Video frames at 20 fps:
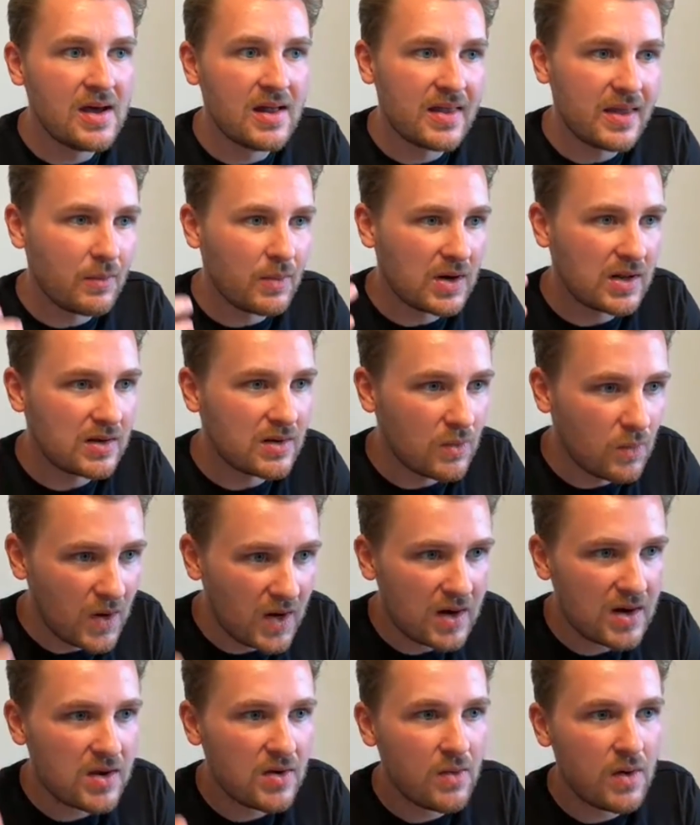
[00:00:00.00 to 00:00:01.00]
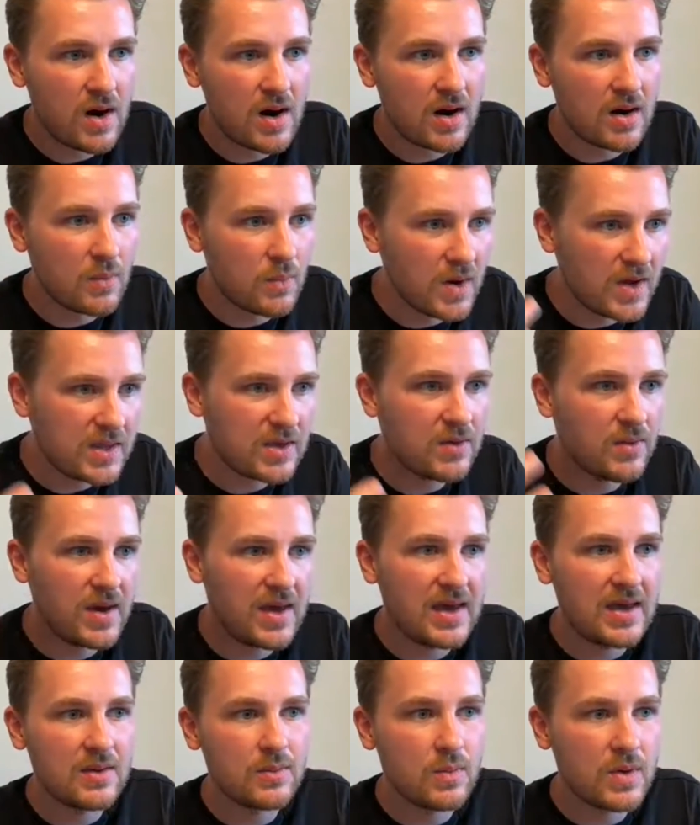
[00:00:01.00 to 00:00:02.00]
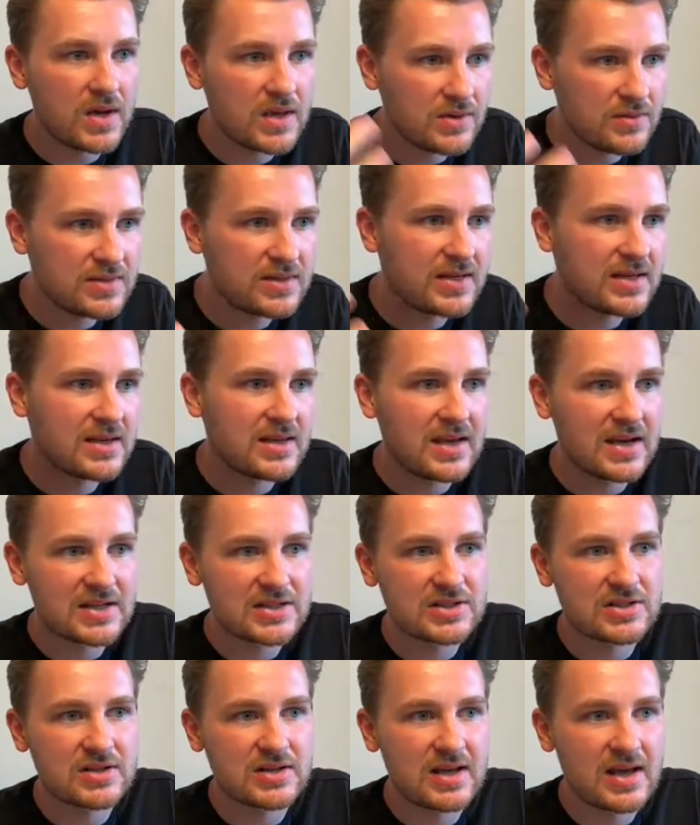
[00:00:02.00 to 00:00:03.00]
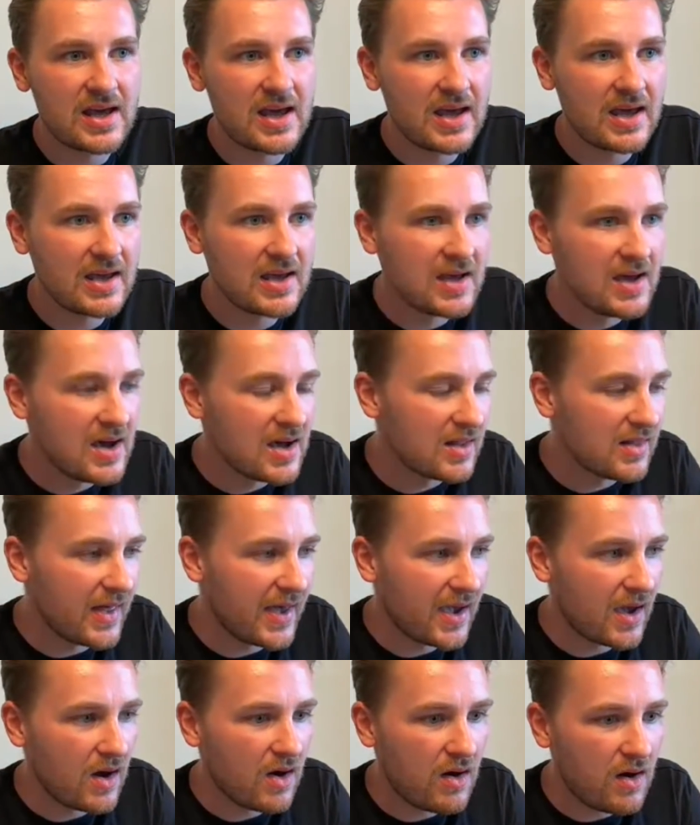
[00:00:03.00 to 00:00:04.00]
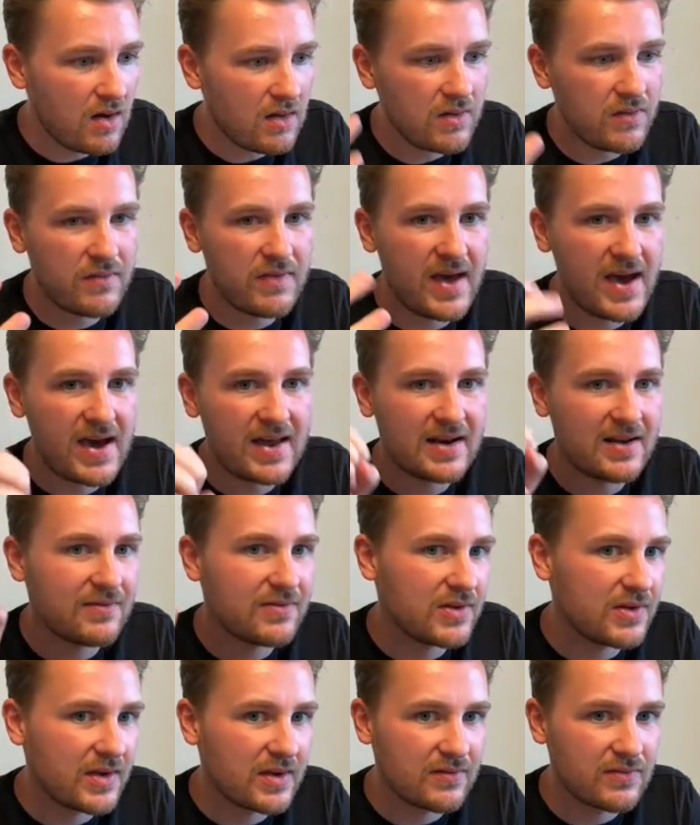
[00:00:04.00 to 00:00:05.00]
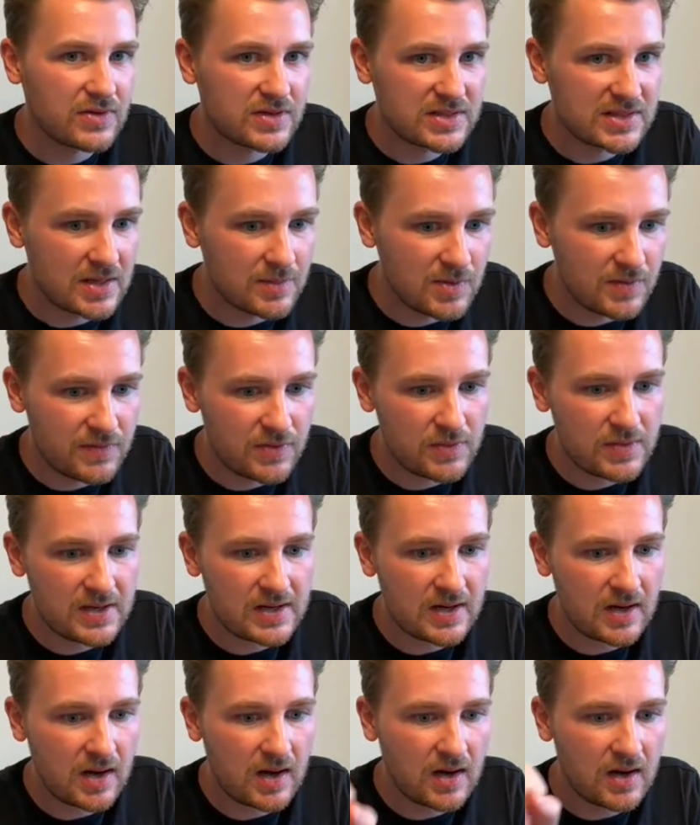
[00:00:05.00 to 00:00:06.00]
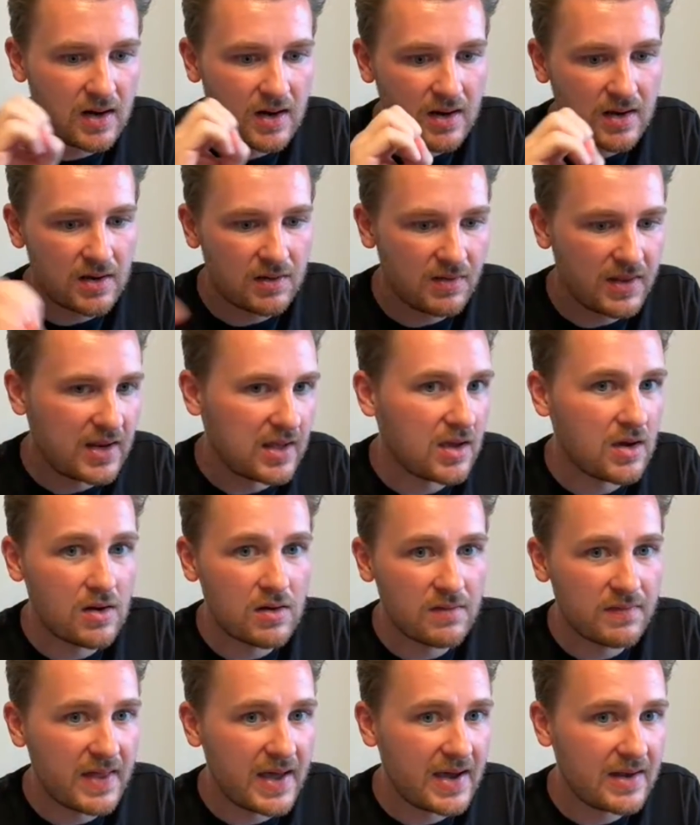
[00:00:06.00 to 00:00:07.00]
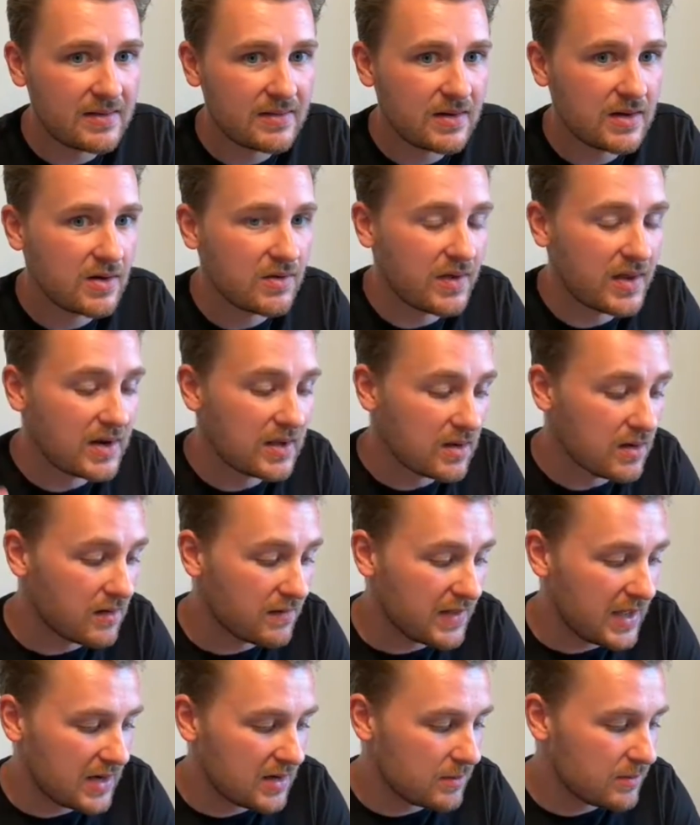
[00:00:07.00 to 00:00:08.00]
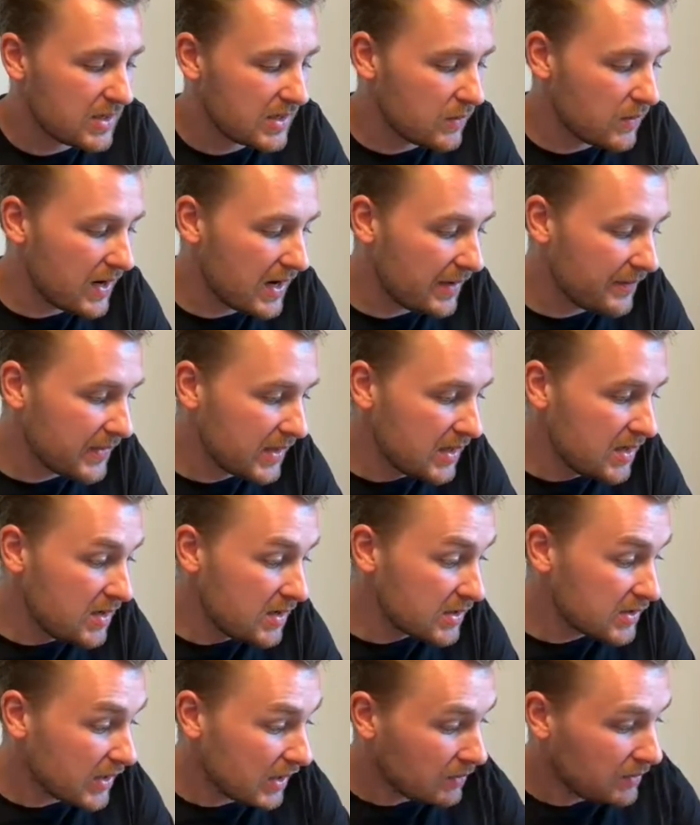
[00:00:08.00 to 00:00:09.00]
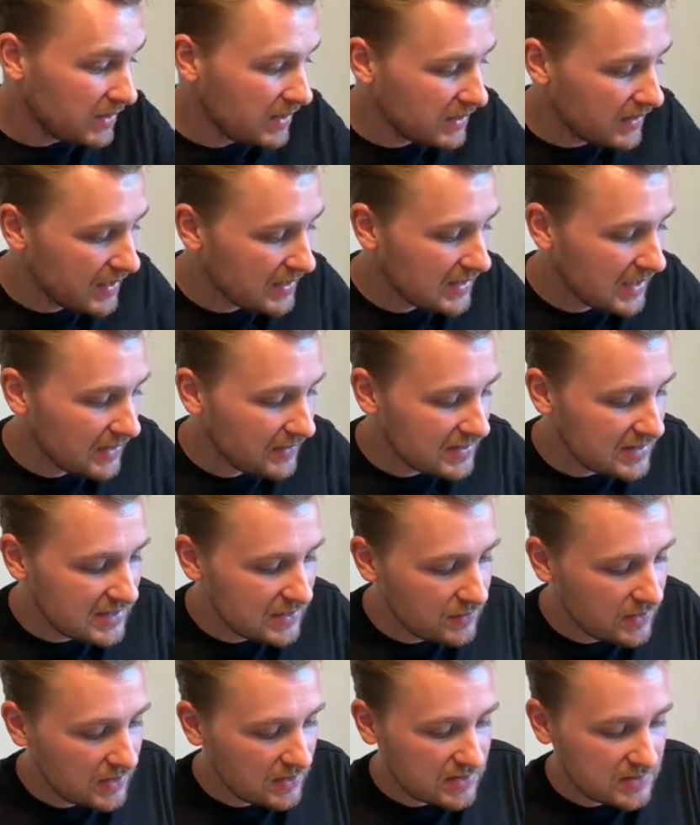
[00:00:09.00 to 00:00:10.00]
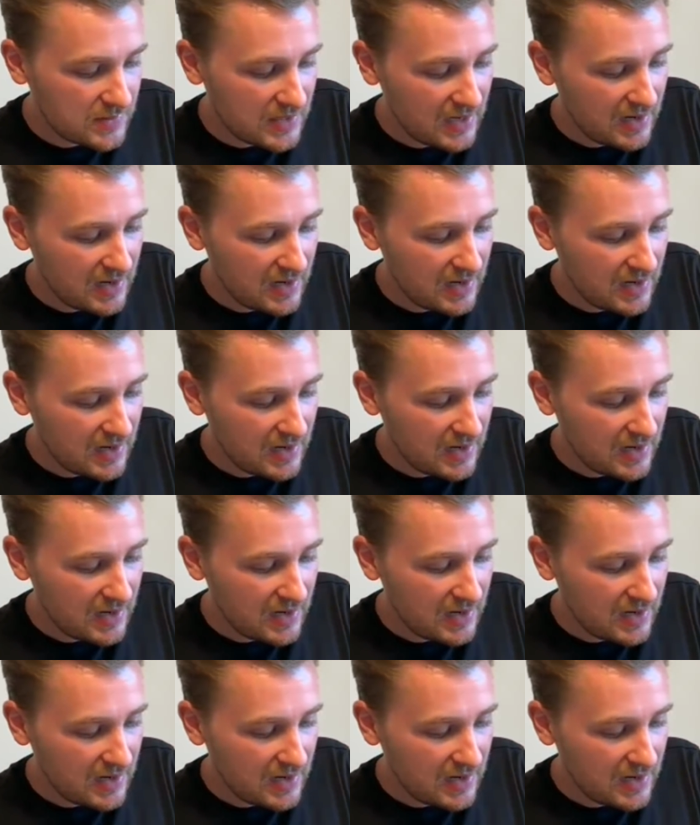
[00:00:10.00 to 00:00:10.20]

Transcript: They want to know where you are, what you ate, what you did yesterday, like all of that. And I feel like for some of you here, you're letting go of that. You're letting go of that in a big way. So I really like that. Let's see what else we